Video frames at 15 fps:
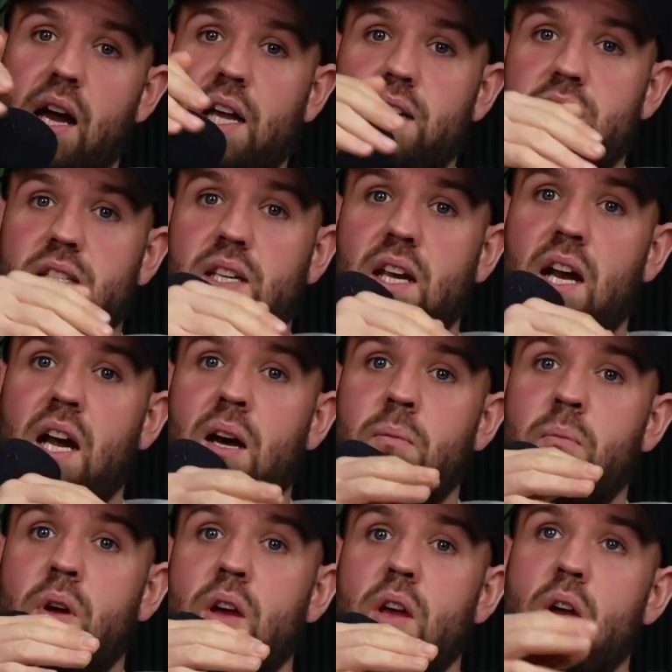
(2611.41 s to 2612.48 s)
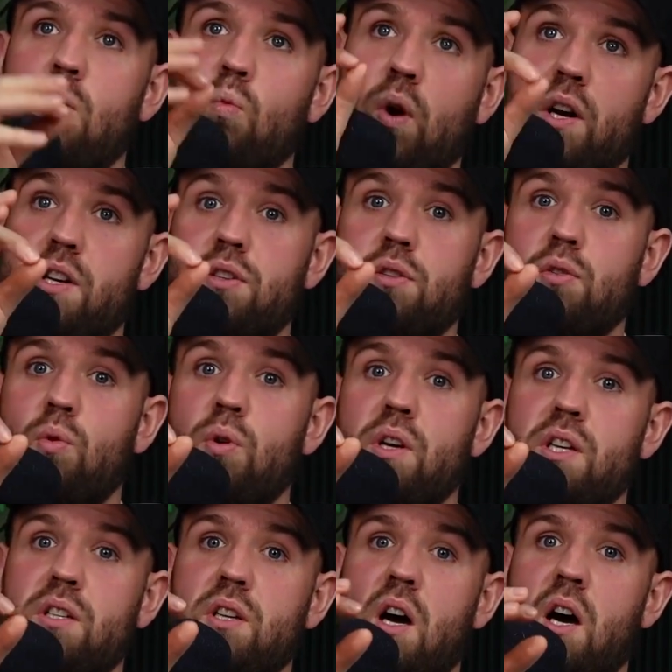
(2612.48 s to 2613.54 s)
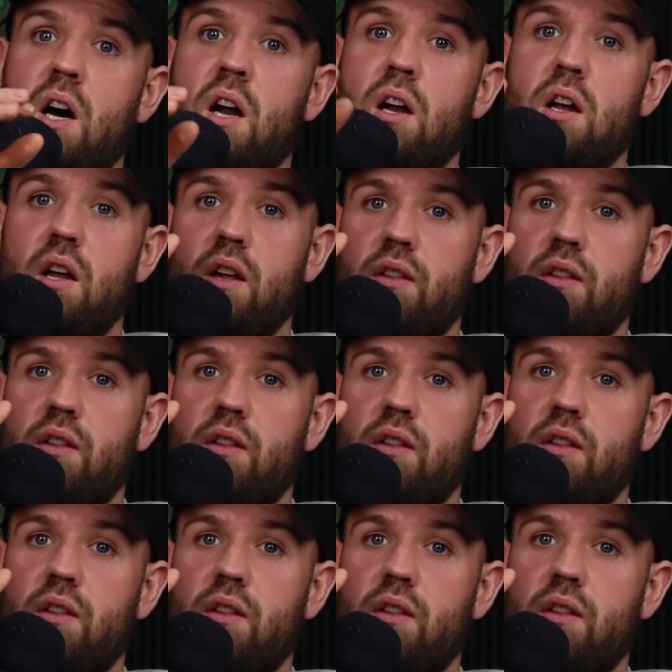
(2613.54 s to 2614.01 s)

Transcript: Instagram where stories are,